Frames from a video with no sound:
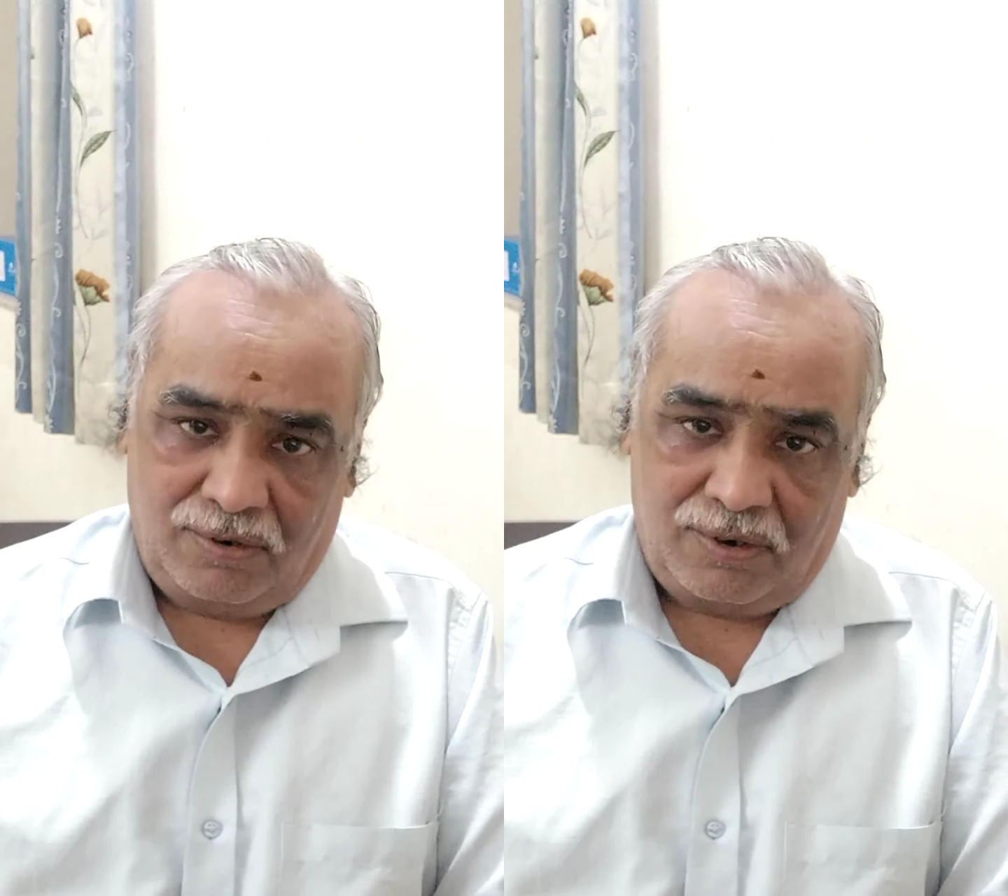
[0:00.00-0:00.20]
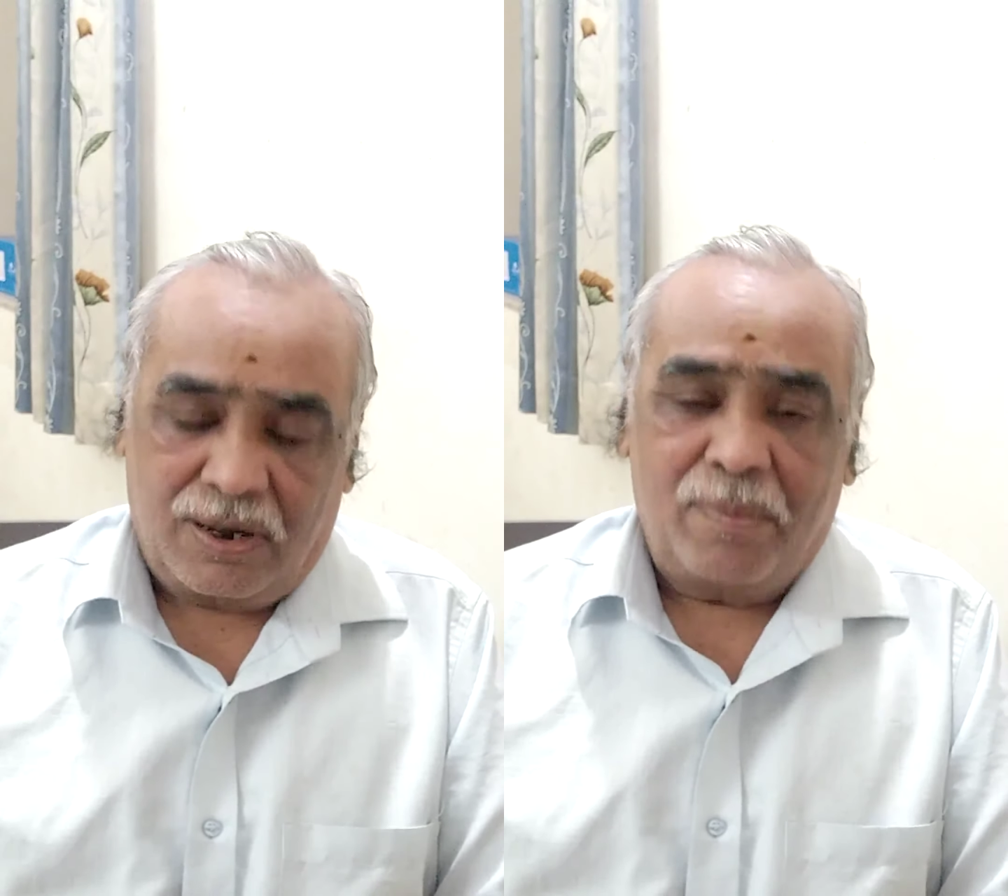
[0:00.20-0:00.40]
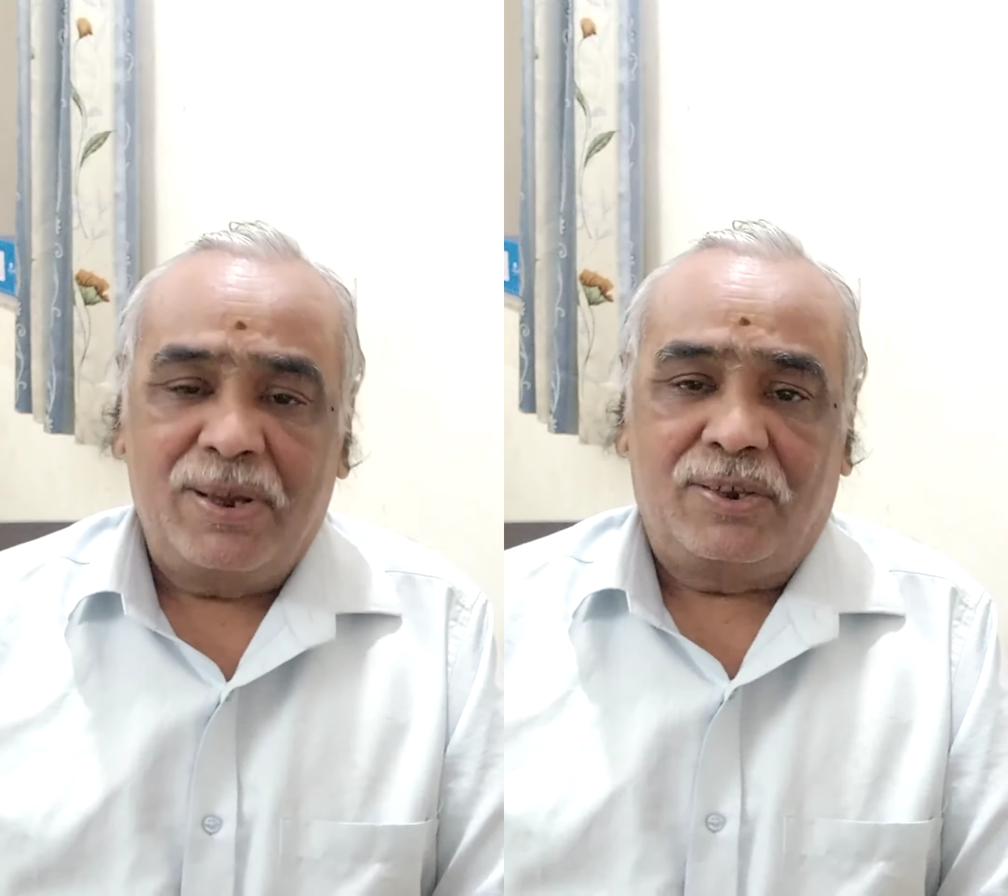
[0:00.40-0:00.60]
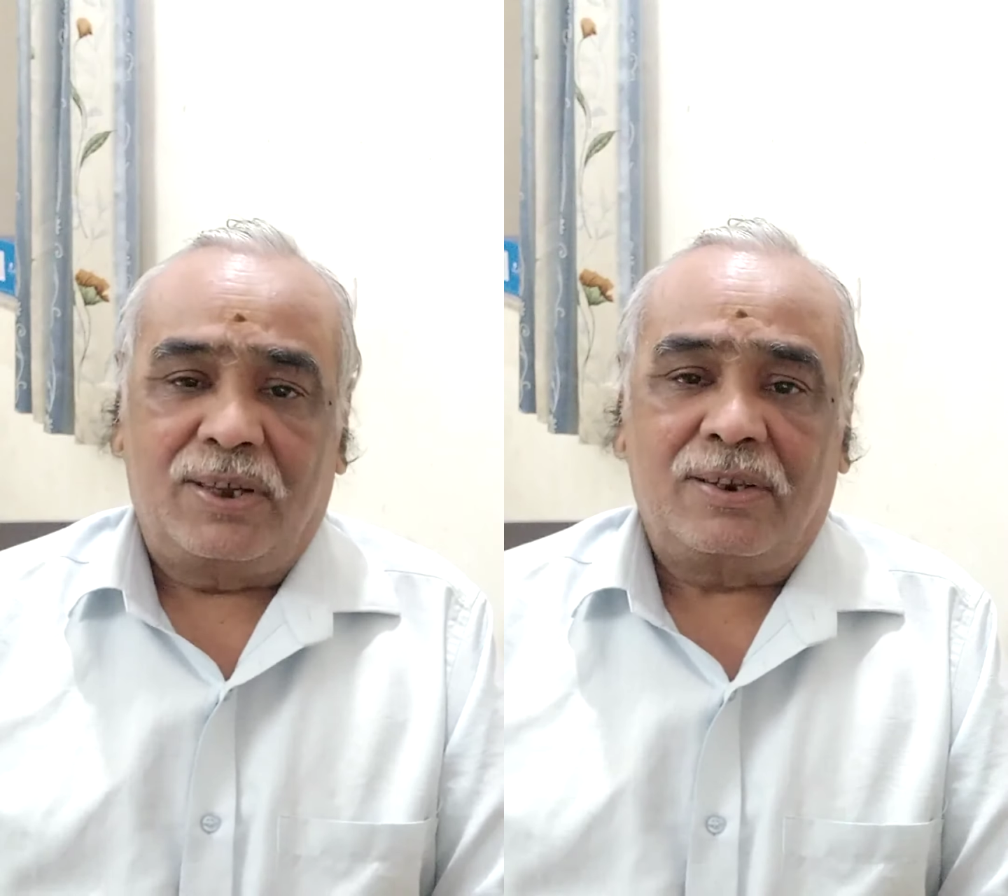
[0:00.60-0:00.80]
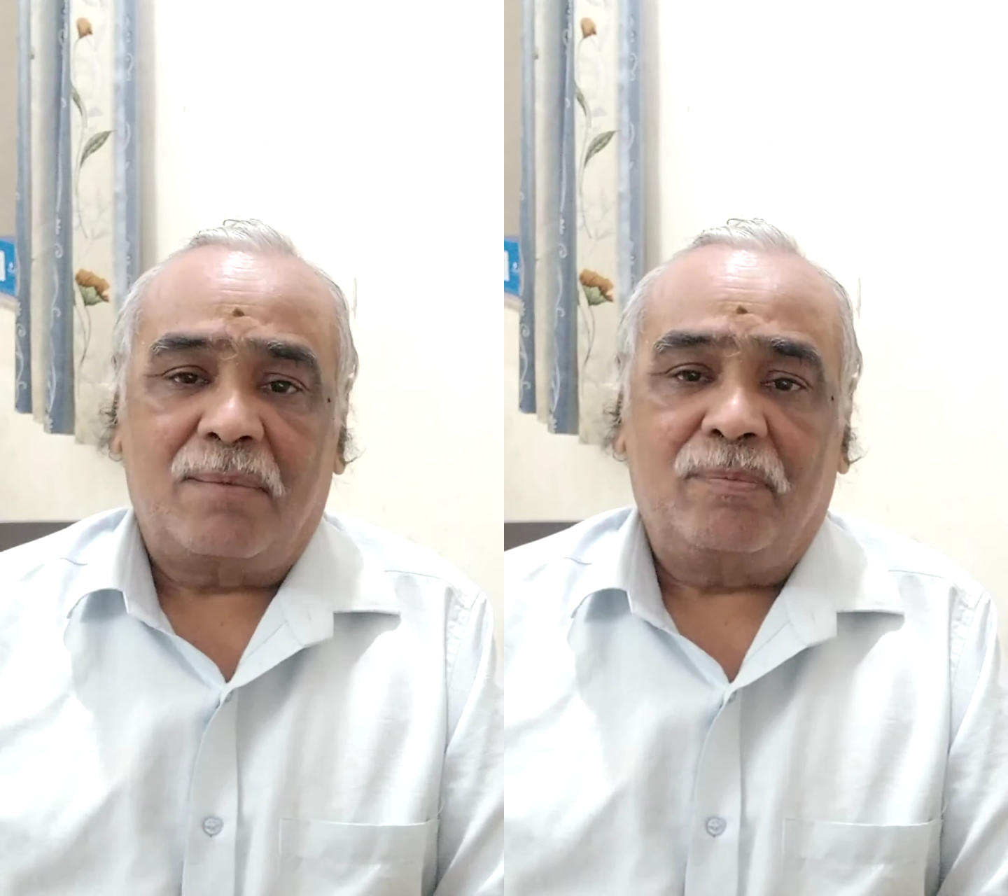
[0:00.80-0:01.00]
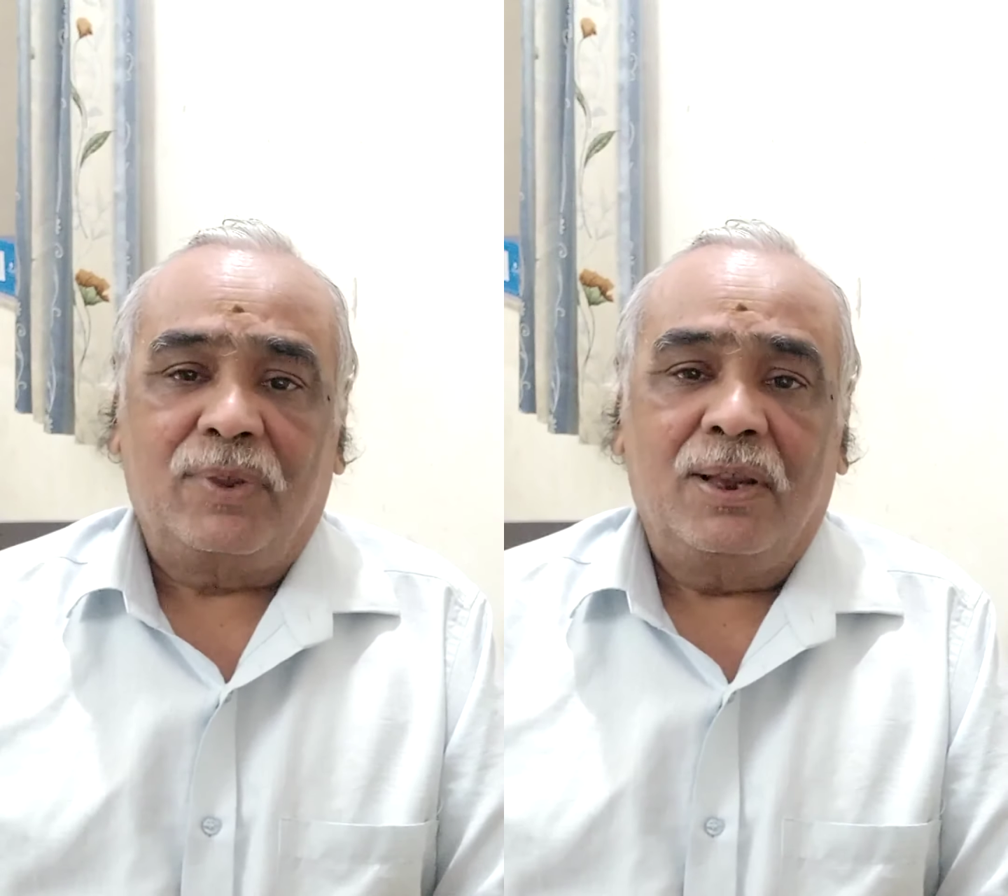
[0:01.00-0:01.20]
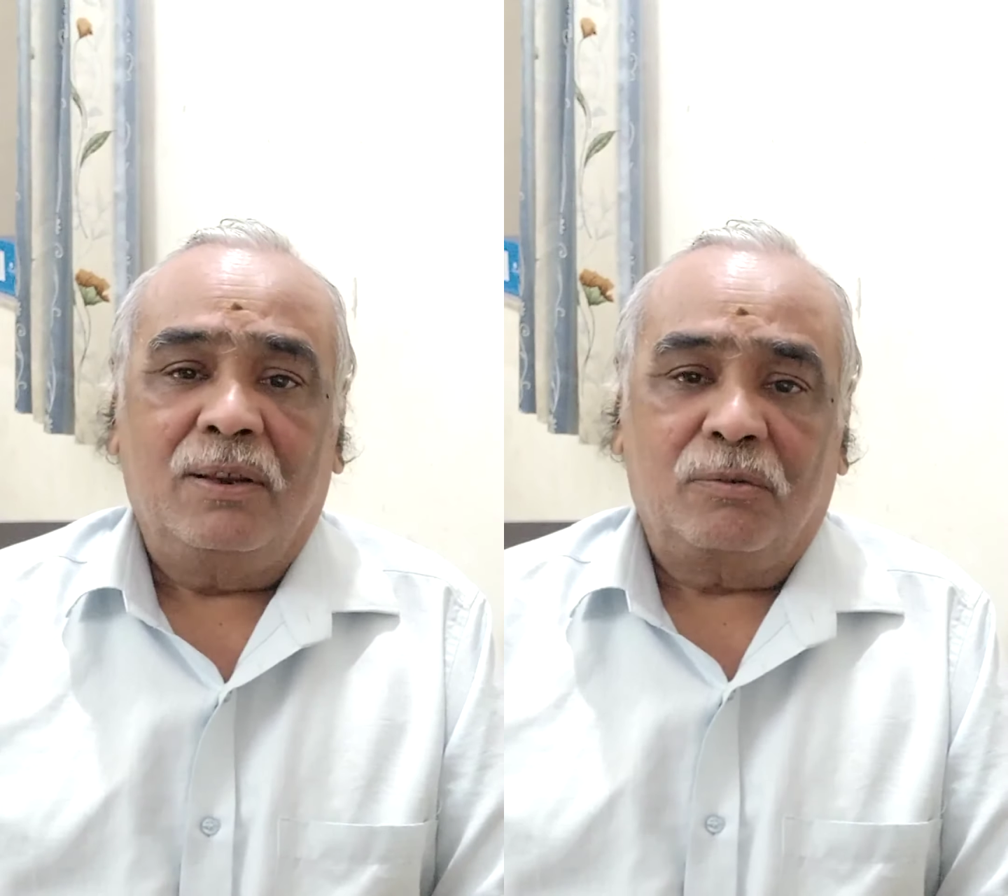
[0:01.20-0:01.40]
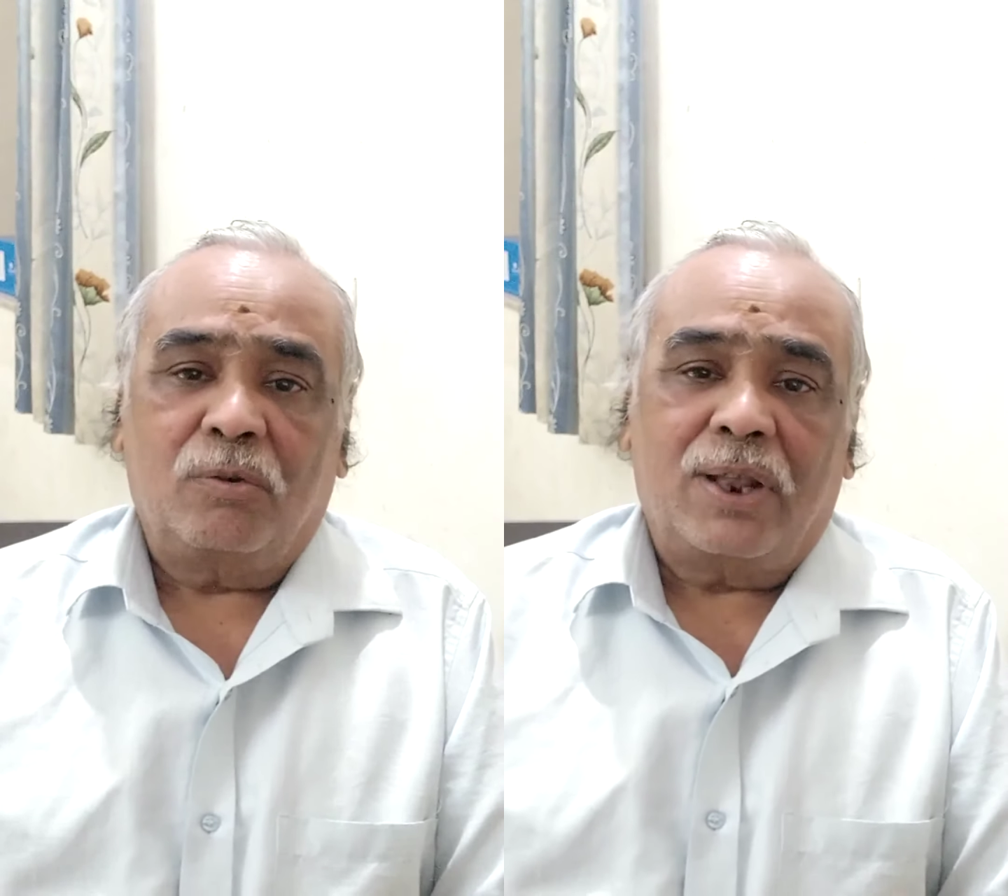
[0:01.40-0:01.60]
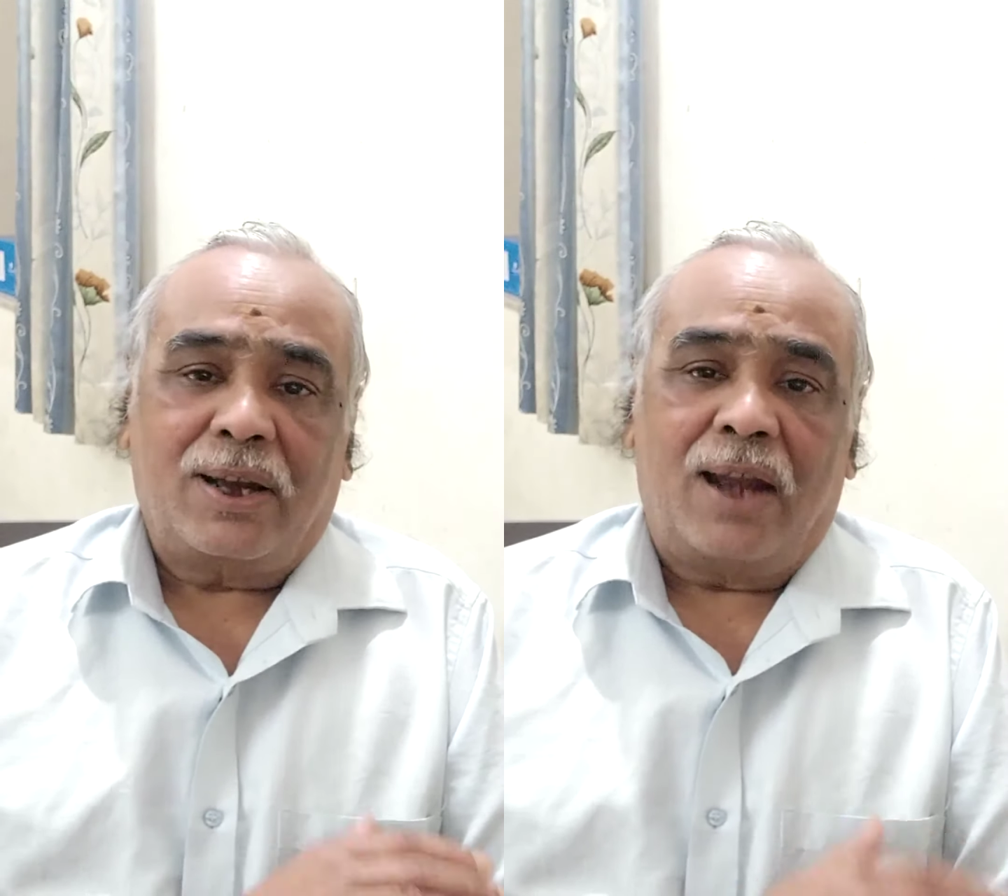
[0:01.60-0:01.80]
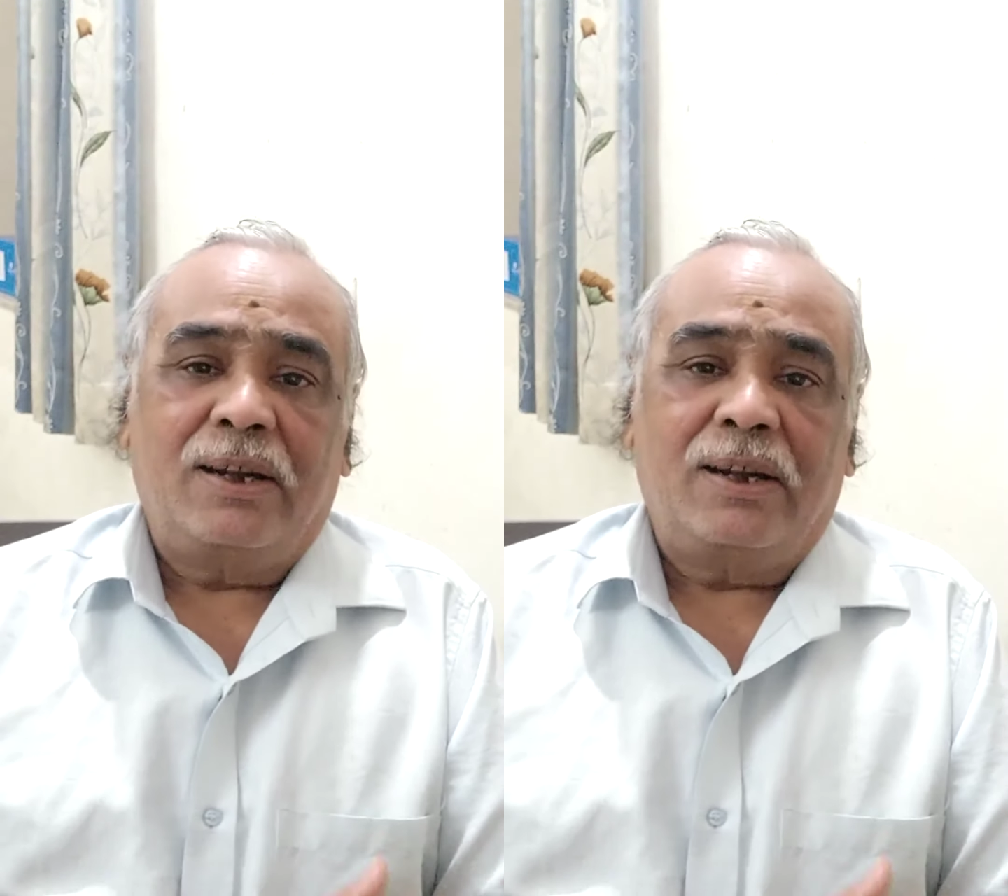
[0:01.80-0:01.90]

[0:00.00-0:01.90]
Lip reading: scrubbing system, so that